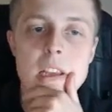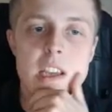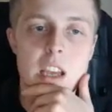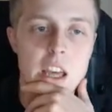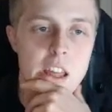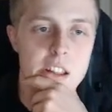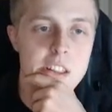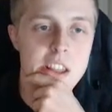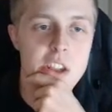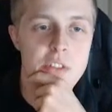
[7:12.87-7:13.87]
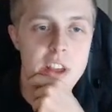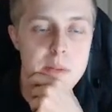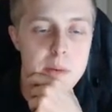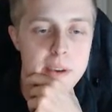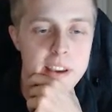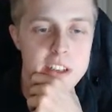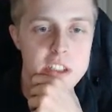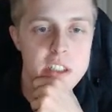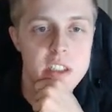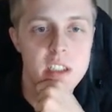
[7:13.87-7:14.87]
And set your Facebook
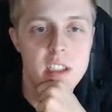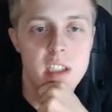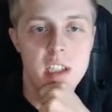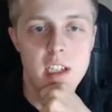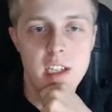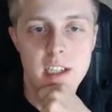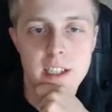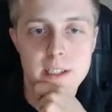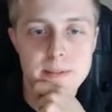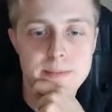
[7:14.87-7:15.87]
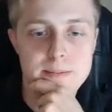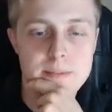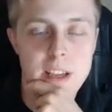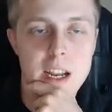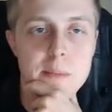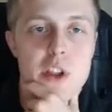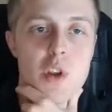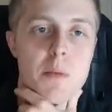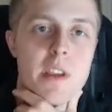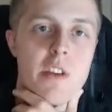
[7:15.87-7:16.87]
page. And I'm
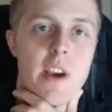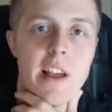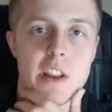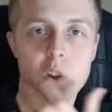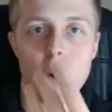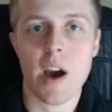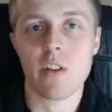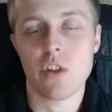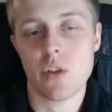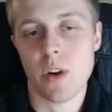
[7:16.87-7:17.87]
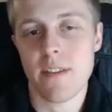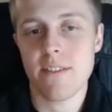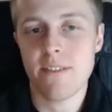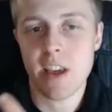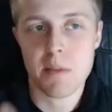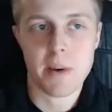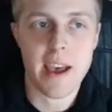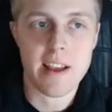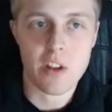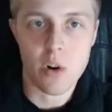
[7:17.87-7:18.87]
assuming you guys know how to create Facebook
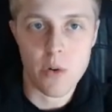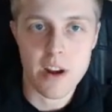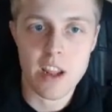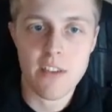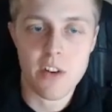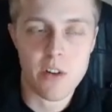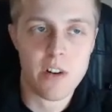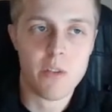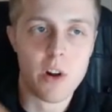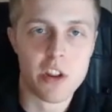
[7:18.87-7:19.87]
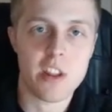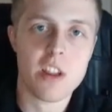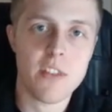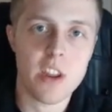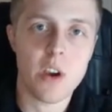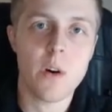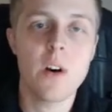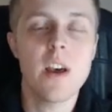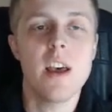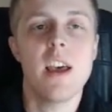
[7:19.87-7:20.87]
ads already if you're watching this video.